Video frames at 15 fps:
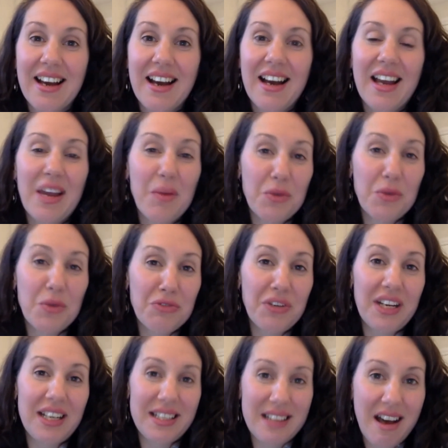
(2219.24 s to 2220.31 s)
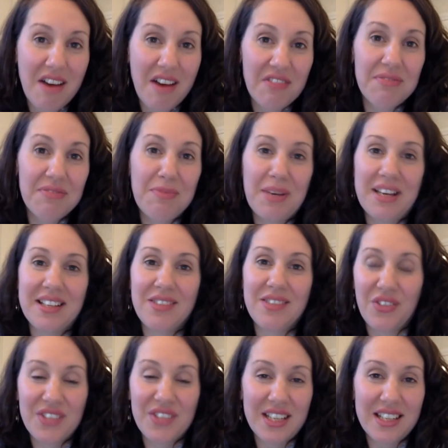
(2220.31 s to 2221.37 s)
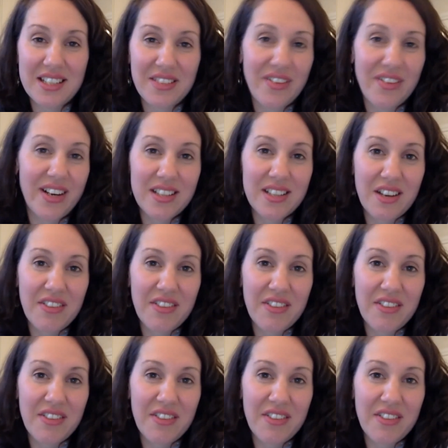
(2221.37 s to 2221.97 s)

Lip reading: it was really tough because 15 is a very tough